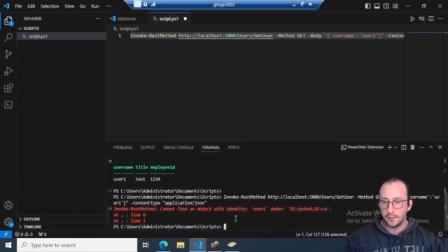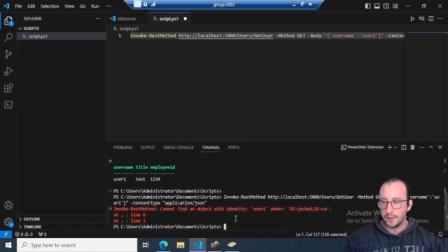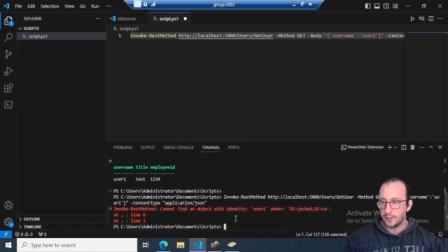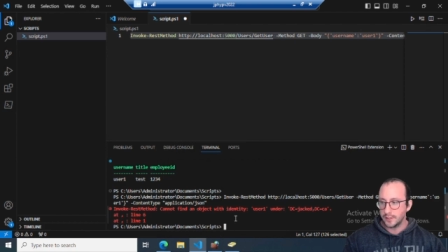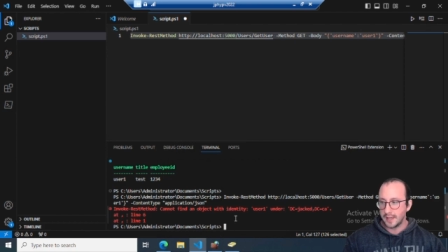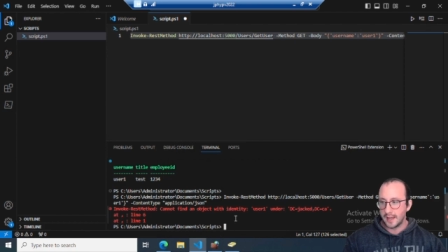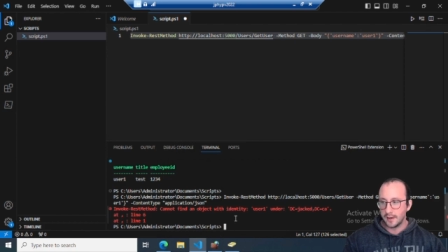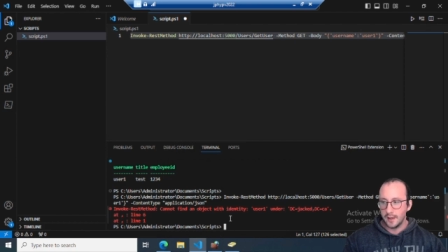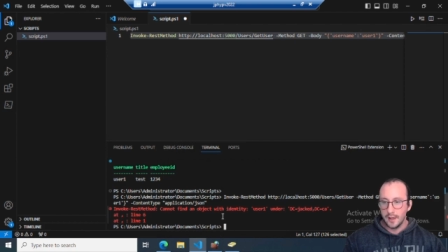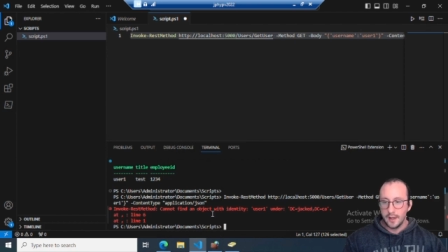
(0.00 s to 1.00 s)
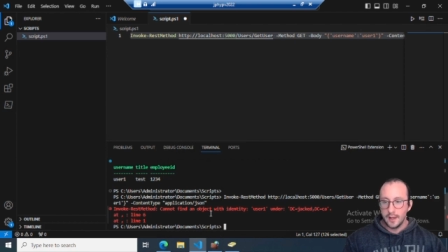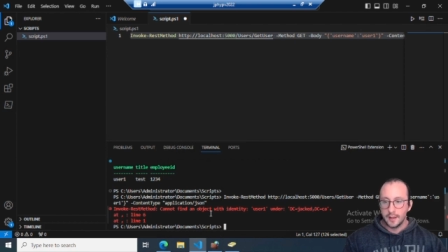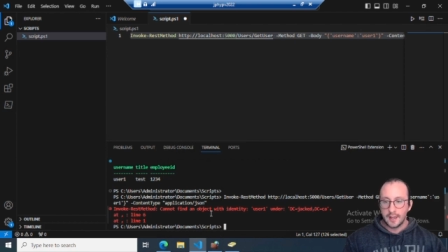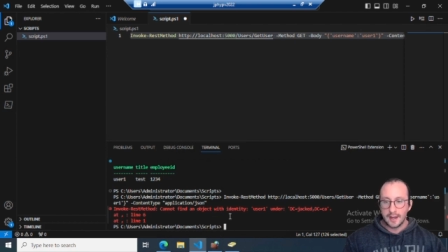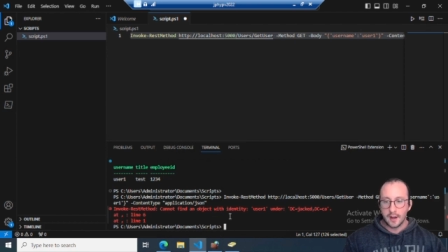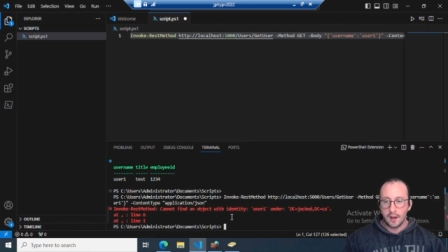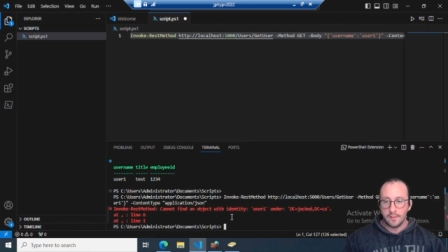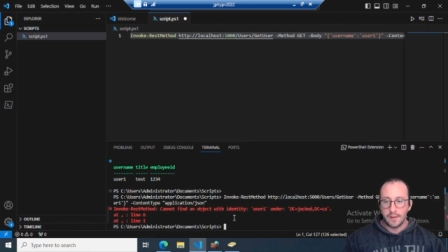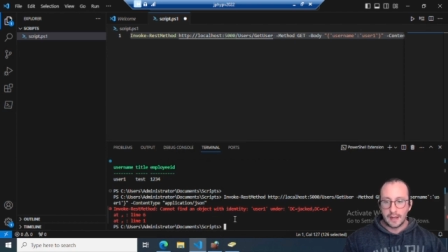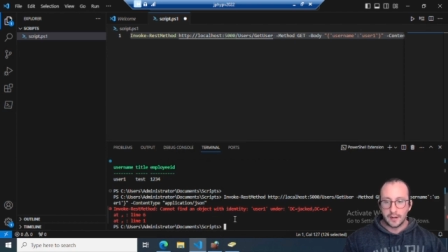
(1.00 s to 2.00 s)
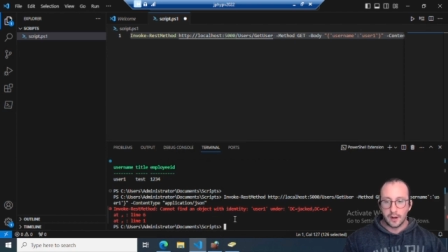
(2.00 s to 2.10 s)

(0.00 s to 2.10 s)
We just get cannot find an